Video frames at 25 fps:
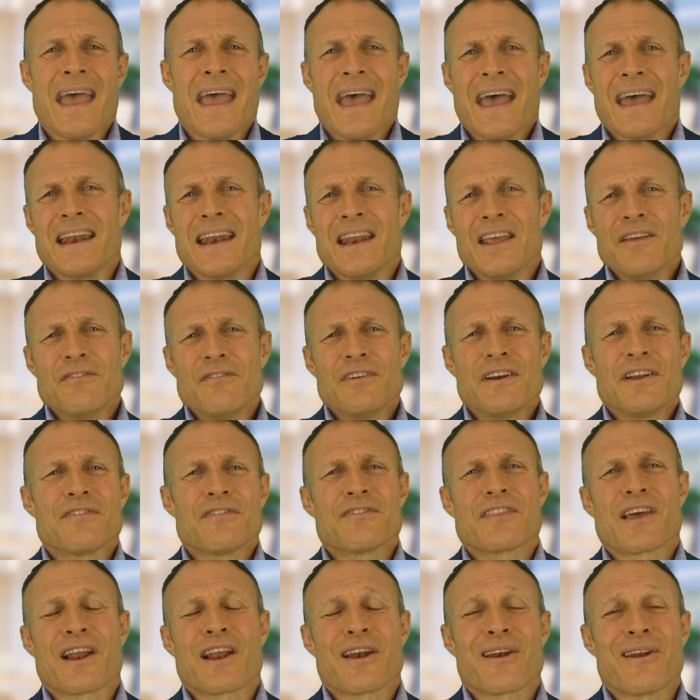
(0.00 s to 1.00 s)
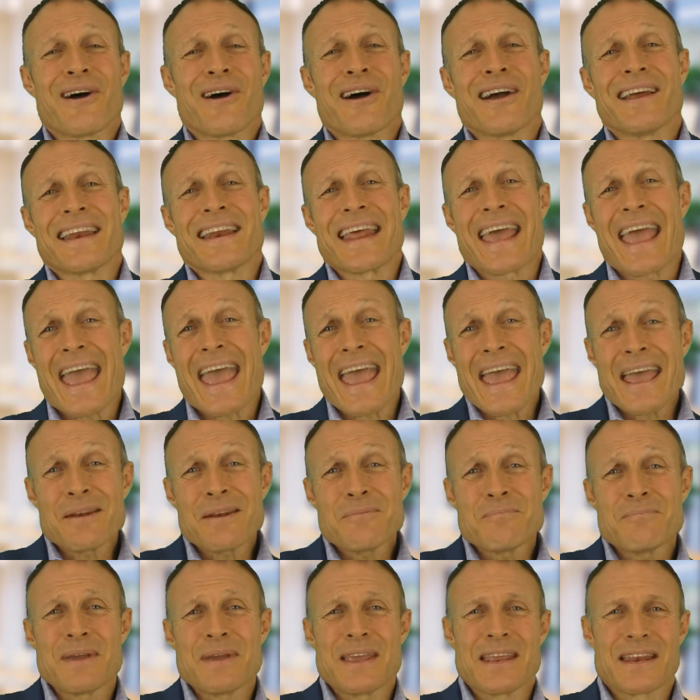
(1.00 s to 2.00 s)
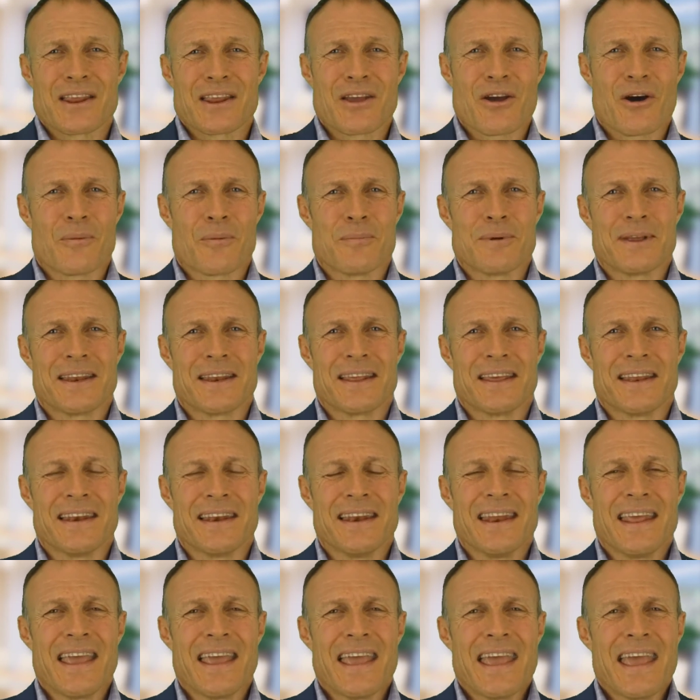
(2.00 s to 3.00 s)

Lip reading: And even if the client had been copied in,